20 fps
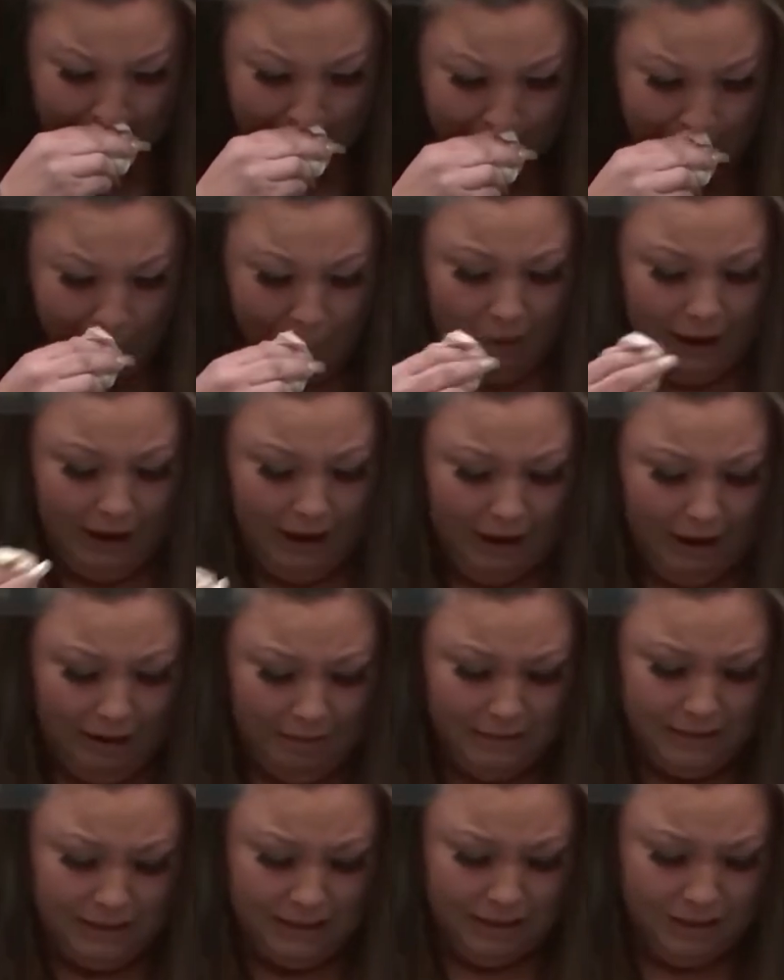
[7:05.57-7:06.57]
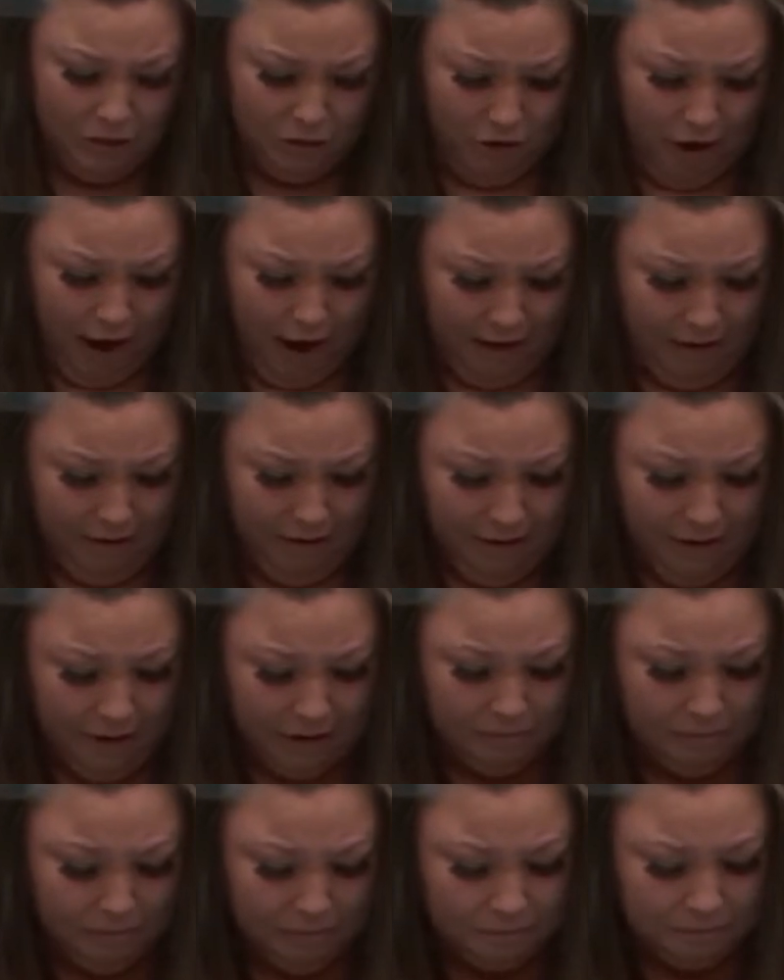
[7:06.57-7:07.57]
When it comes to trial,
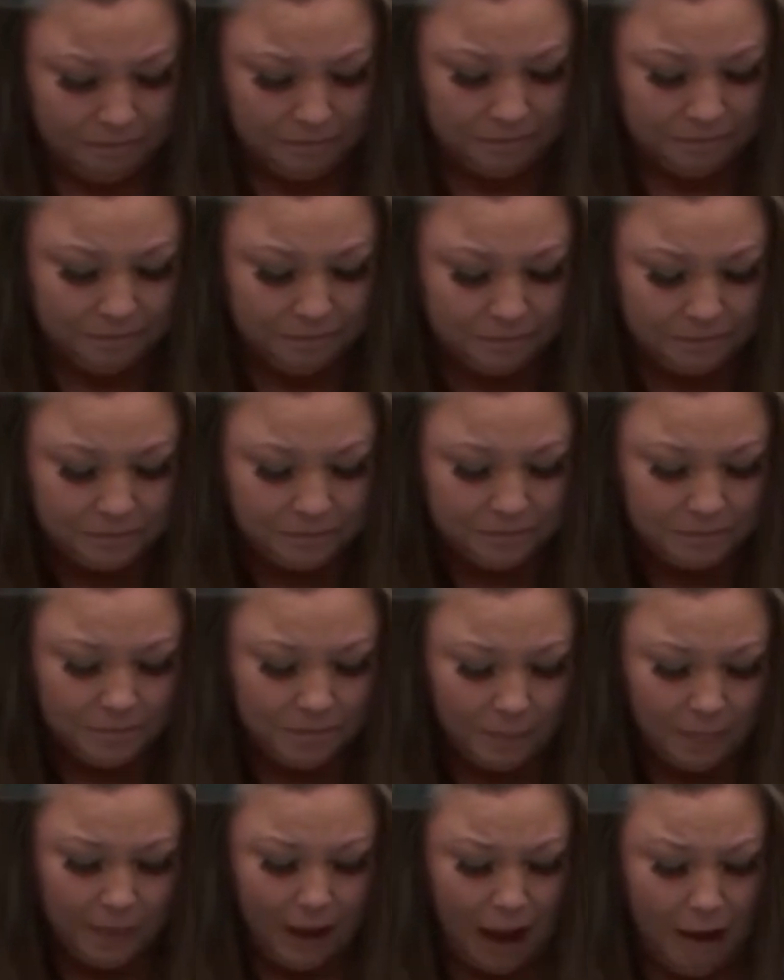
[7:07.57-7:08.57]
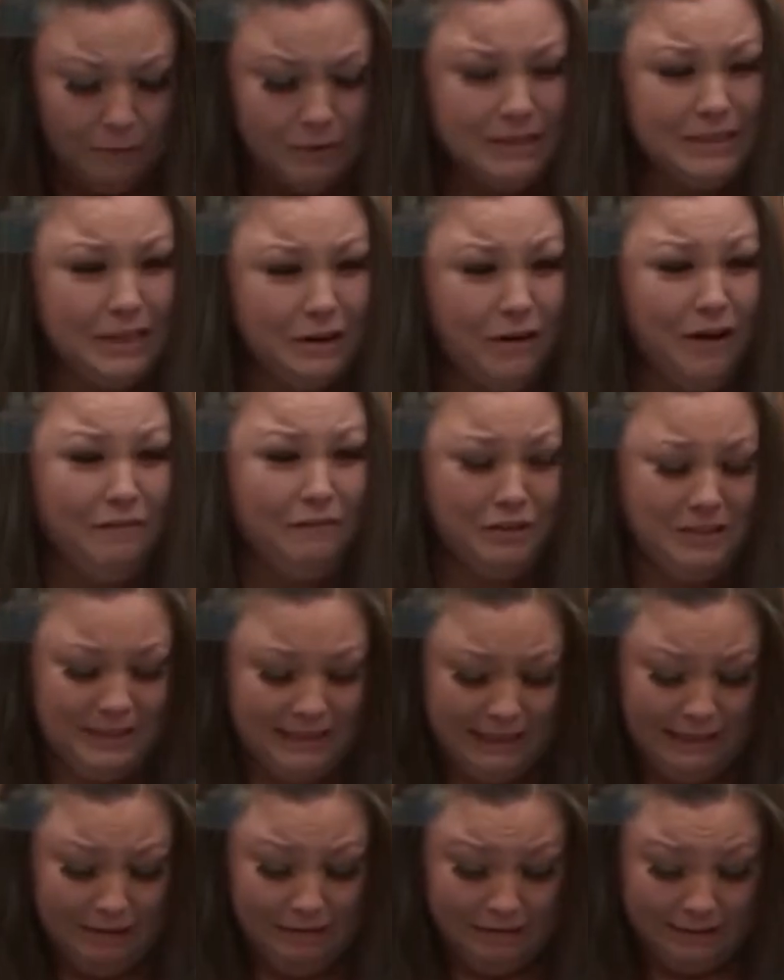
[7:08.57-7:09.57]
I was there every
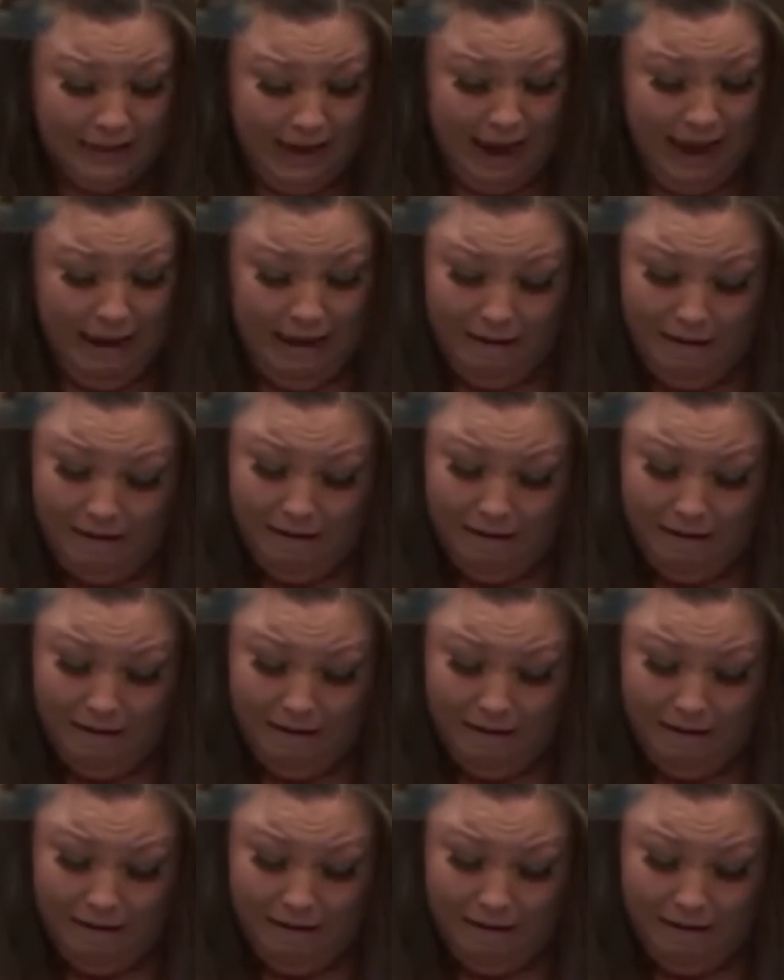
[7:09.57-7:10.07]
single day.